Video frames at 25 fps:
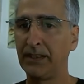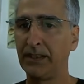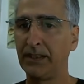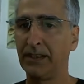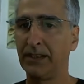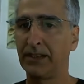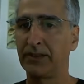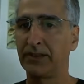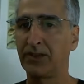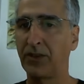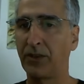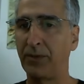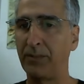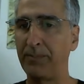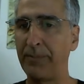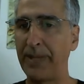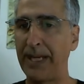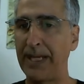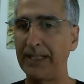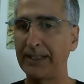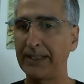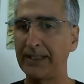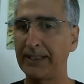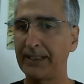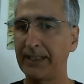So
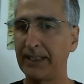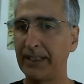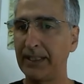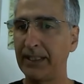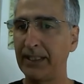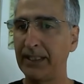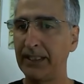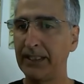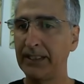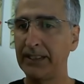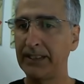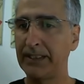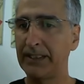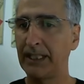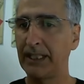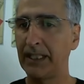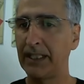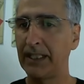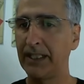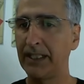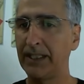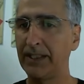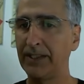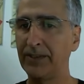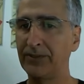Matt says
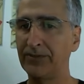he's